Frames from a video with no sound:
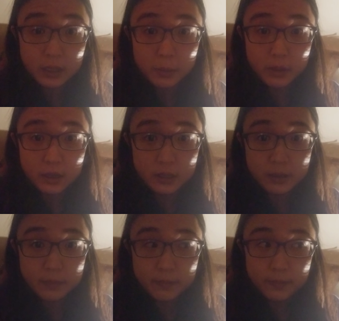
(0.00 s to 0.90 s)
bugged,
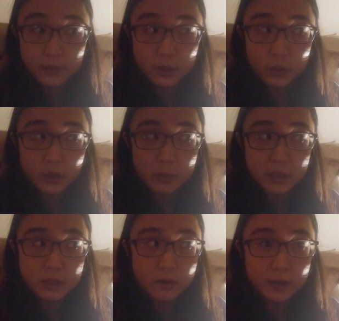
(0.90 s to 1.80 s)
annoyed myself.